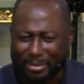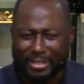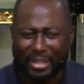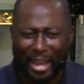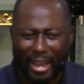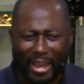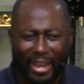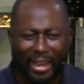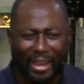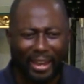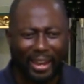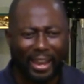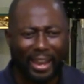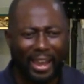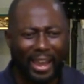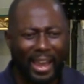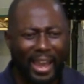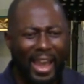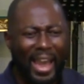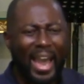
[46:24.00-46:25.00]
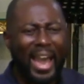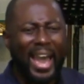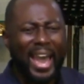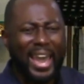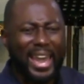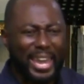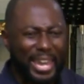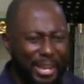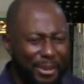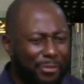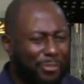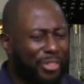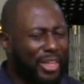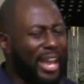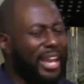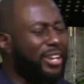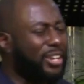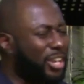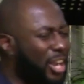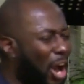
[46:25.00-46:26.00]
saying? If
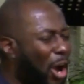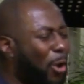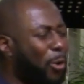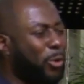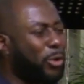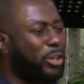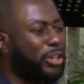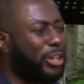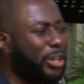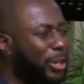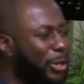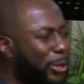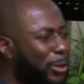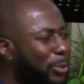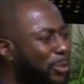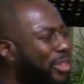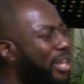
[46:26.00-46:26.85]
they know you,